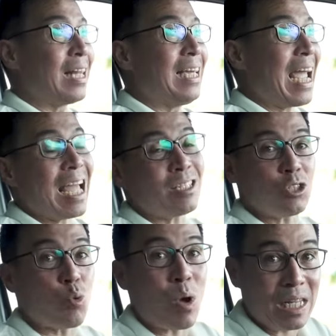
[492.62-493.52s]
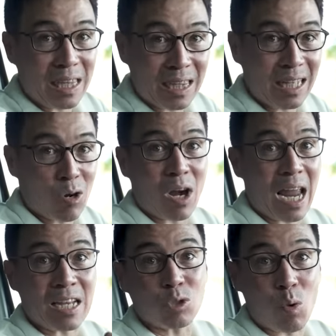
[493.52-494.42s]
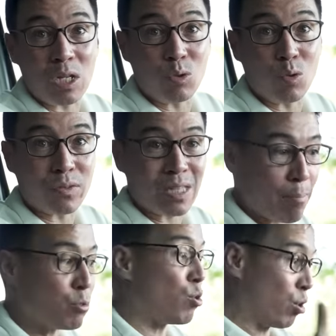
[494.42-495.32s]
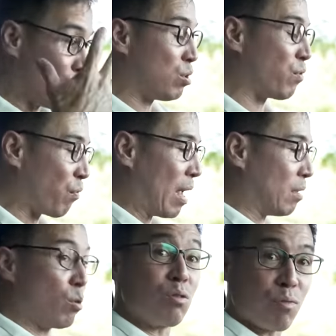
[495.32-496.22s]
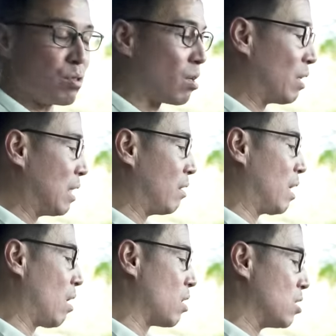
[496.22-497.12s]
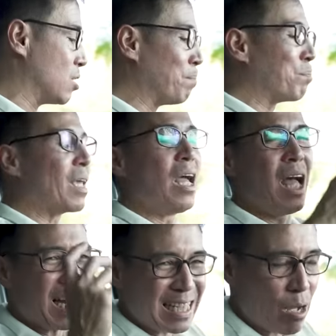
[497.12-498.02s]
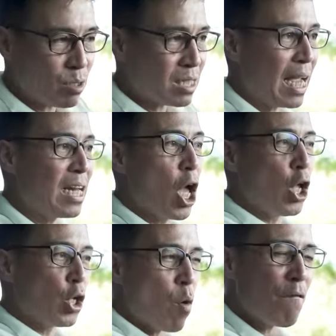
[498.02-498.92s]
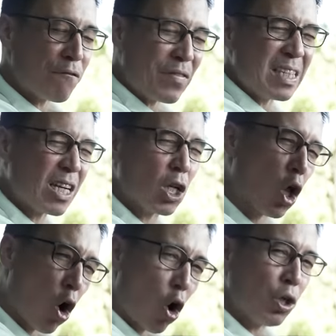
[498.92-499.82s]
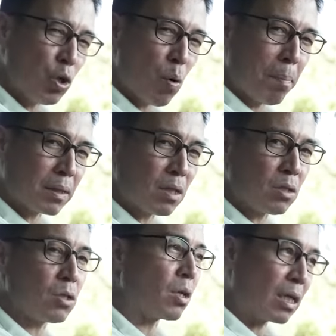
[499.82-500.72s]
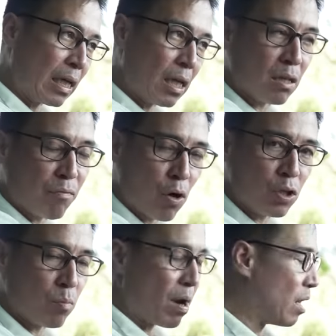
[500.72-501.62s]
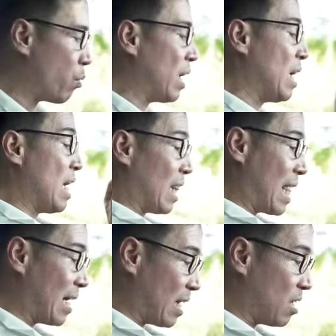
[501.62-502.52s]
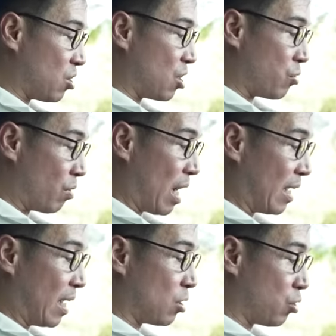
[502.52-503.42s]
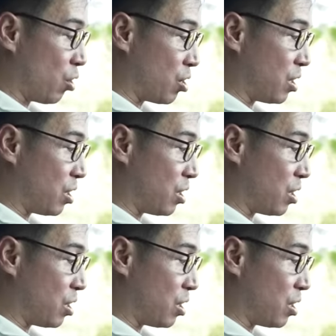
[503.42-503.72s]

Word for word: the S23 or S22 of Samsung. Those, those phones are really, really large. A downside, no physical audio button to kill the volume right away. That is just relegated to your